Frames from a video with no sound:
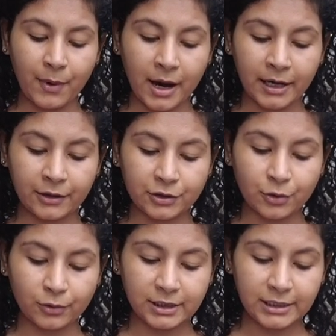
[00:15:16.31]
I
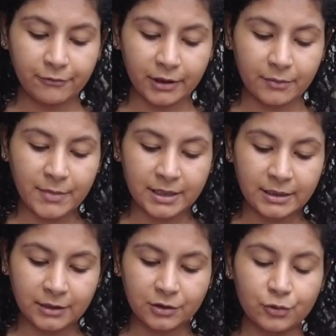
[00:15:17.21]
totally
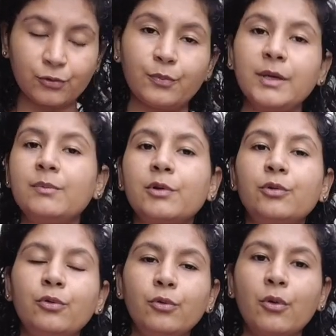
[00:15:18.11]
recommend it to the people
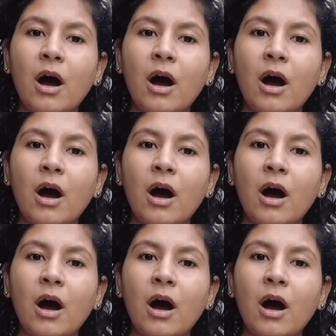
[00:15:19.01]
who